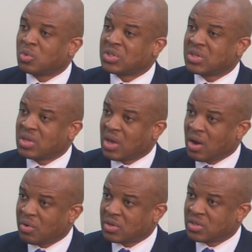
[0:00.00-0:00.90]
which
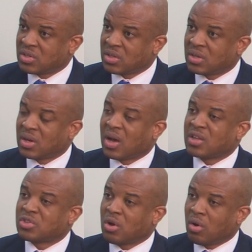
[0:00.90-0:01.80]
ERHC
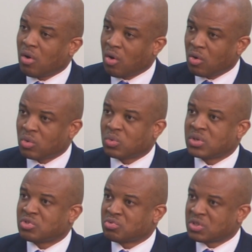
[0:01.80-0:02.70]
has
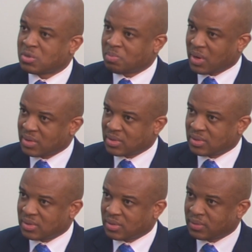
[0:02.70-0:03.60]
always
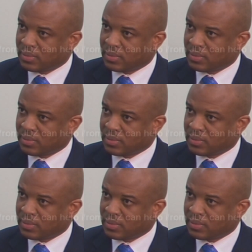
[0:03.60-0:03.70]
respected.